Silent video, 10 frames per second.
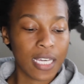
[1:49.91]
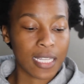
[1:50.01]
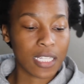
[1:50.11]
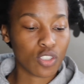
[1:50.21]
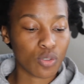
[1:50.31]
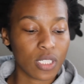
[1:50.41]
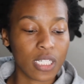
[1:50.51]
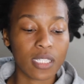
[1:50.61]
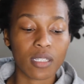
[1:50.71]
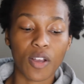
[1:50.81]
the
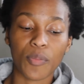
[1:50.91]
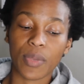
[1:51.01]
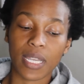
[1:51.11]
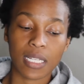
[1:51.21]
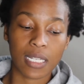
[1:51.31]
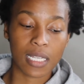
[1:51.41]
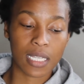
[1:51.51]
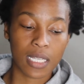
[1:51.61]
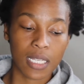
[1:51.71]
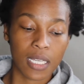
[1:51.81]
duties are mainly